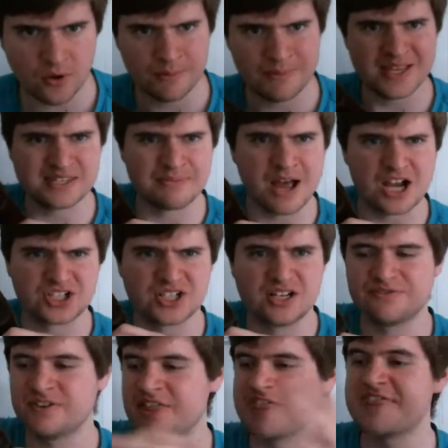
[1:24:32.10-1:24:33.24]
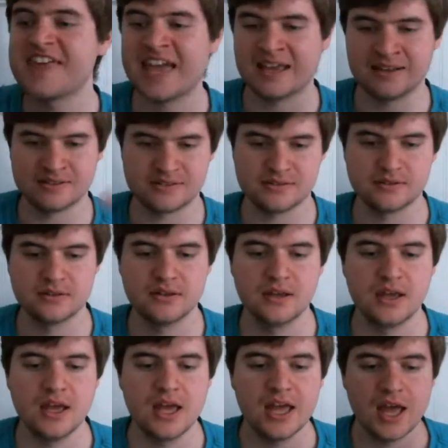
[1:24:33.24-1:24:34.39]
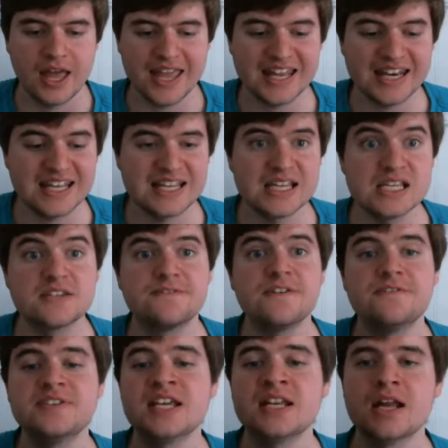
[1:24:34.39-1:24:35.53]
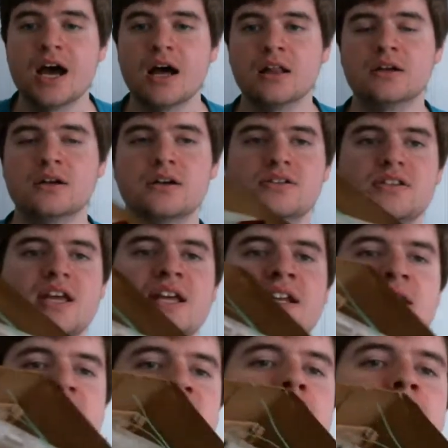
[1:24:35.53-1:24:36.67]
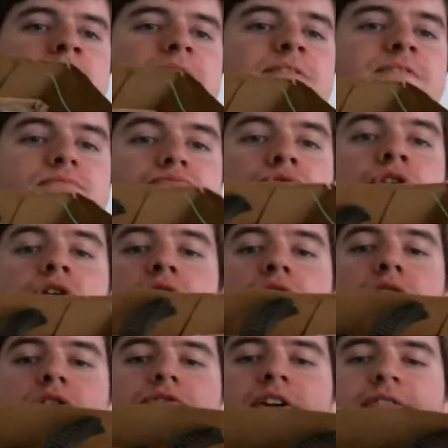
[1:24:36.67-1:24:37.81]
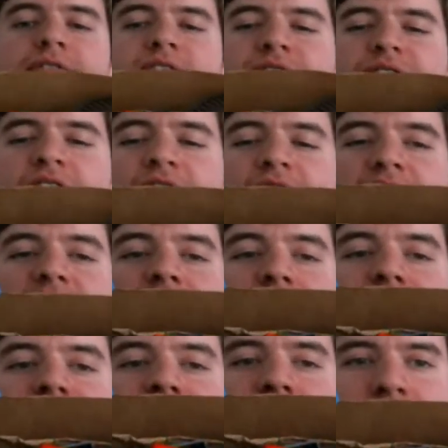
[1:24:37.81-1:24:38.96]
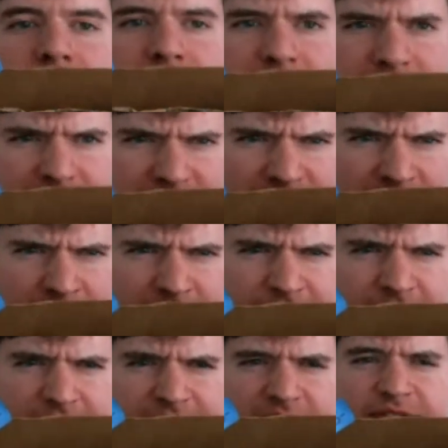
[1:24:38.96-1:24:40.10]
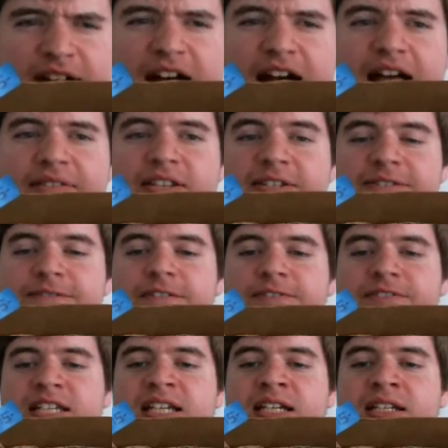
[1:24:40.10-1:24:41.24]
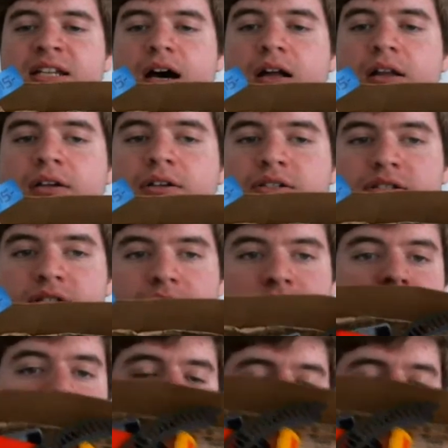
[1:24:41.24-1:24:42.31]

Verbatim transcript: old mishmash of different things. It is $15 and it is number woo, 55. So number 55 is $15 for